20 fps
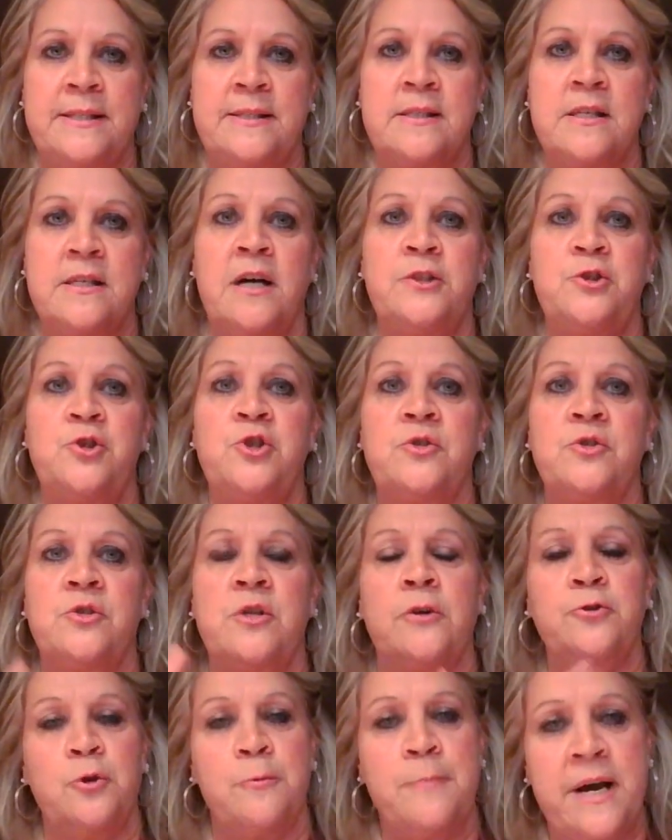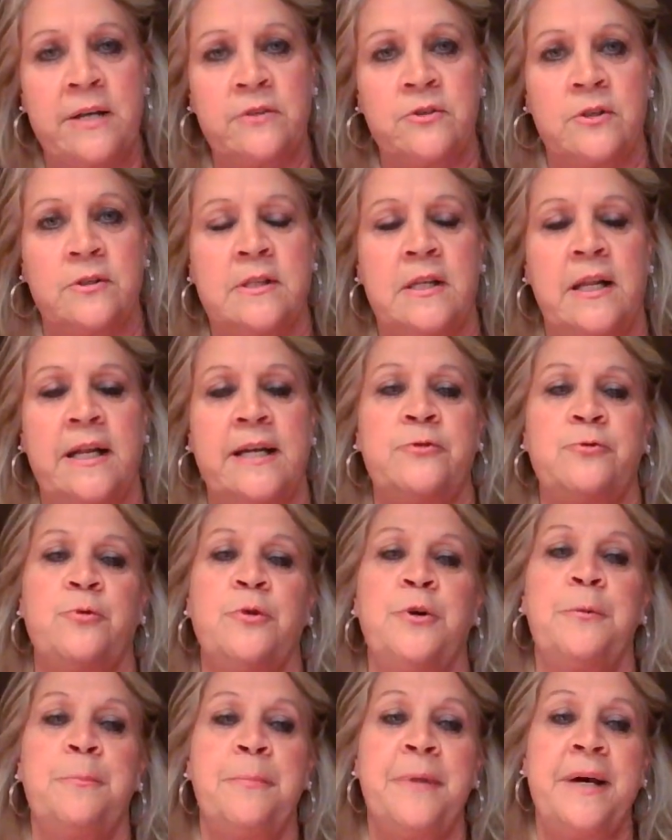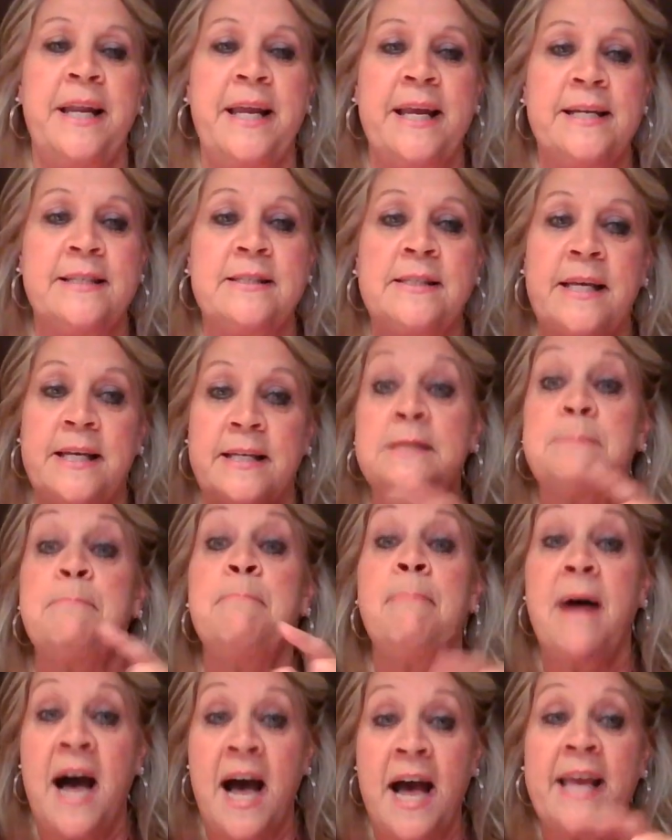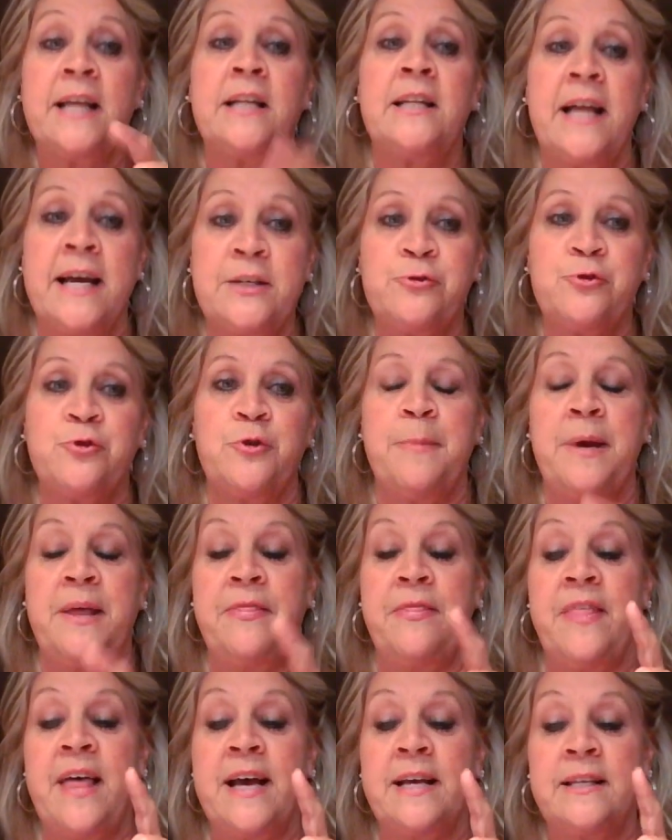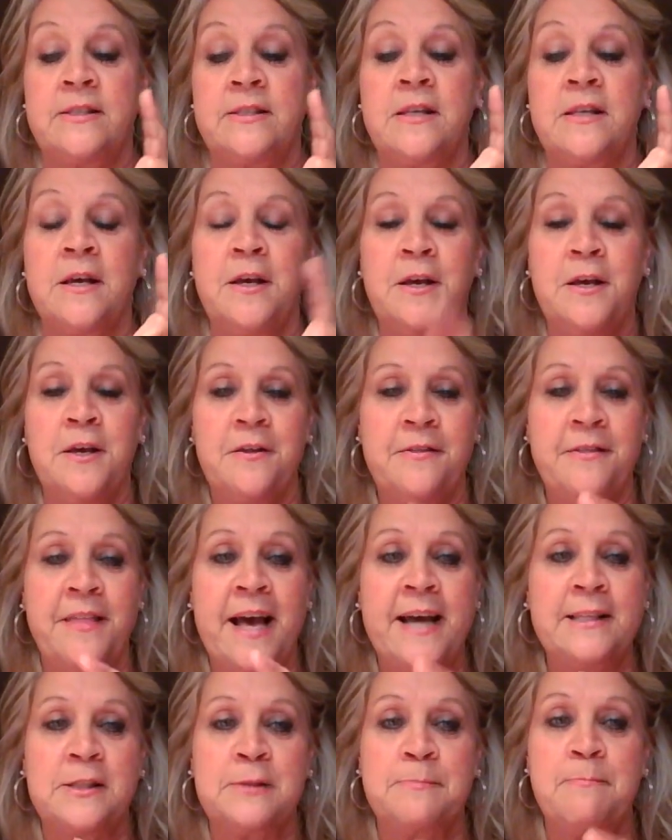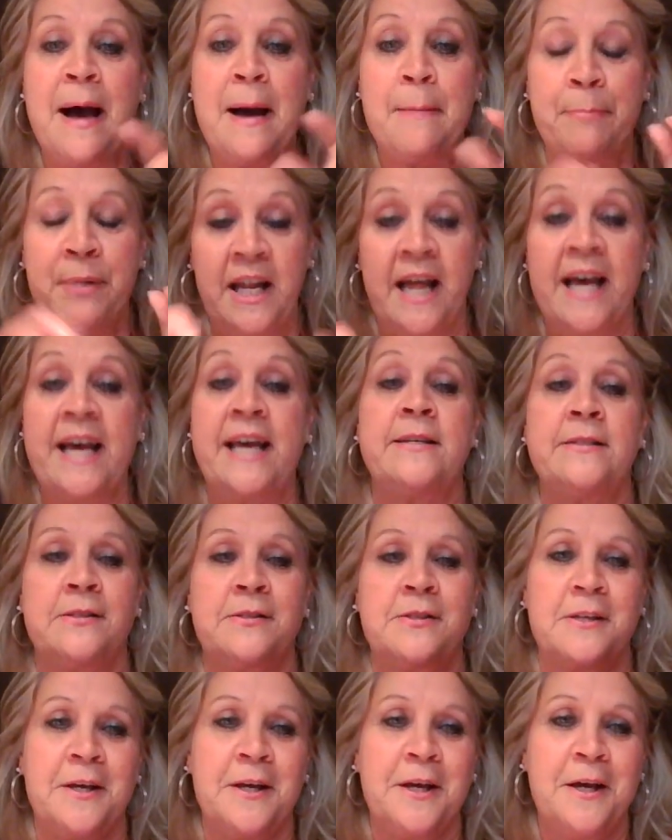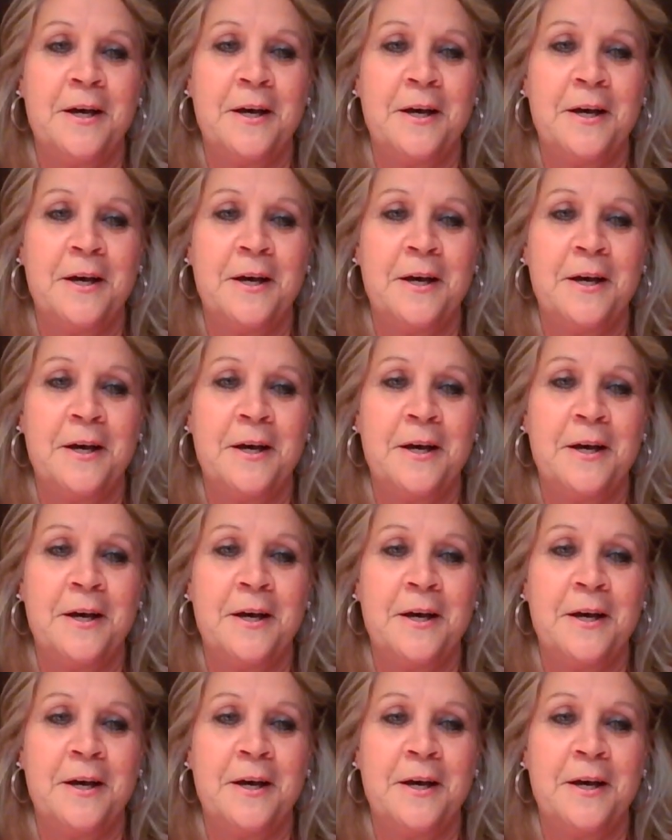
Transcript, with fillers: It's not just Dr. Miles's classroom, but it's it's my classroom and that's that's my place